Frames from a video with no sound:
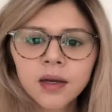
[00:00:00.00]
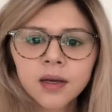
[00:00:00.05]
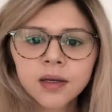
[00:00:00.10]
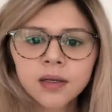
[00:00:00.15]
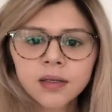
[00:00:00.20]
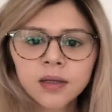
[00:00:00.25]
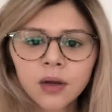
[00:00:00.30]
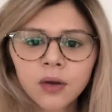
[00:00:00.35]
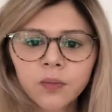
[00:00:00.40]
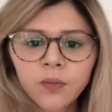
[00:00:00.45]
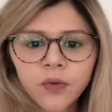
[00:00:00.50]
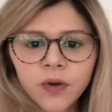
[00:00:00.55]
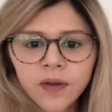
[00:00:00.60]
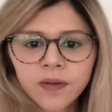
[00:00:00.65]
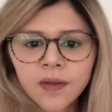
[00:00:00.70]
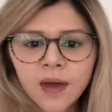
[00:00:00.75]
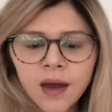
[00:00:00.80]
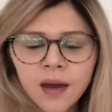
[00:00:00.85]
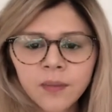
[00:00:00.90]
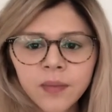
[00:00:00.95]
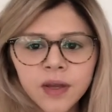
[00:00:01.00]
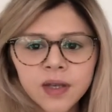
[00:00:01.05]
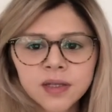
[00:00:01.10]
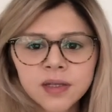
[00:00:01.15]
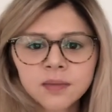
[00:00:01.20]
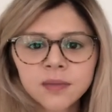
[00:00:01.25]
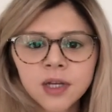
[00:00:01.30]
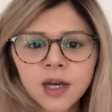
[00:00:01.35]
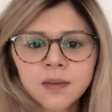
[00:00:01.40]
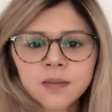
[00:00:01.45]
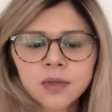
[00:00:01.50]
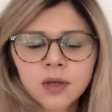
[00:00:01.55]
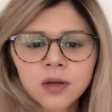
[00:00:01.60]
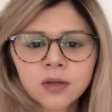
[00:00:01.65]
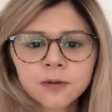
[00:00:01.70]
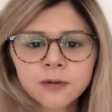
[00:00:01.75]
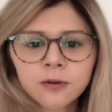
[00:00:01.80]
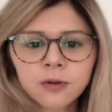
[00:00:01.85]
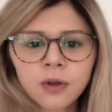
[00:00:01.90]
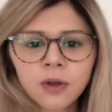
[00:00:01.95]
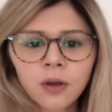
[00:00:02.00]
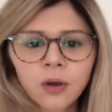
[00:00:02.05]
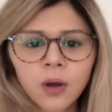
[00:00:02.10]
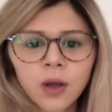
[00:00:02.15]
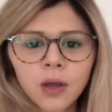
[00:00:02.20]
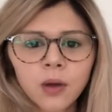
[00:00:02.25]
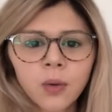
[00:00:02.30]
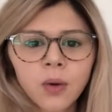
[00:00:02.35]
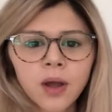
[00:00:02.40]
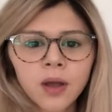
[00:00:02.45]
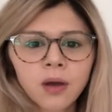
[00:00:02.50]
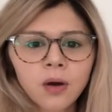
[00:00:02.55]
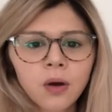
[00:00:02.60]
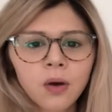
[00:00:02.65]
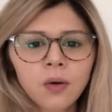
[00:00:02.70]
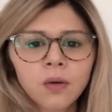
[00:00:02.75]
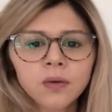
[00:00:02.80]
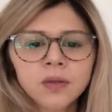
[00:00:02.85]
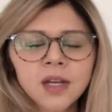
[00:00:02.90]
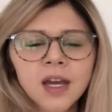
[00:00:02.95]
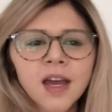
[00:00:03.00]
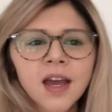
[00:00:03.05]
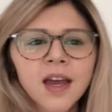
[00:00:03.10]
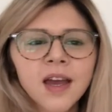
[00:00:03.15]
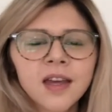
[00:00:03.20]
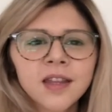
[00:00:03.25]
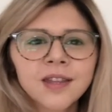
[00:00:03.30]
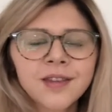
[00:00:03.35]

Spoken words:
So bring that because sometimes the hospital can get quite cold. The